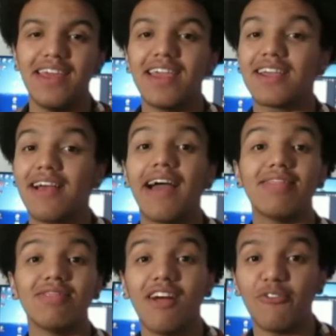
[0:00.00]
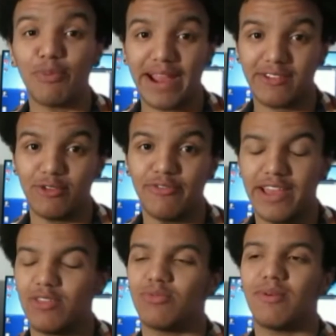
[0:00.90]
Because I love practical
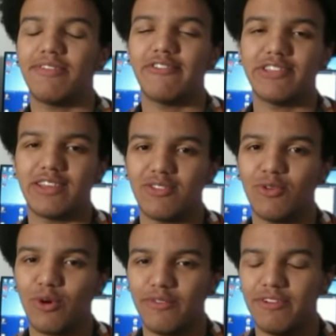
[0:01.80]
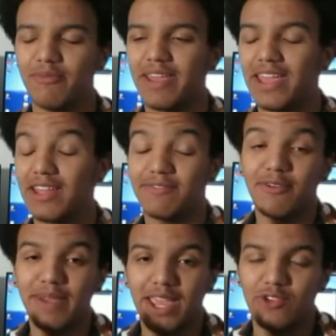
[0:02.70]
effects. It's one of my favorite things in horror filmmaking and
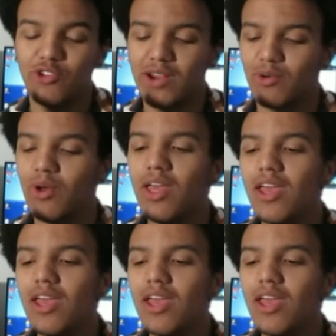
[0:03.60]
filmmaking in general.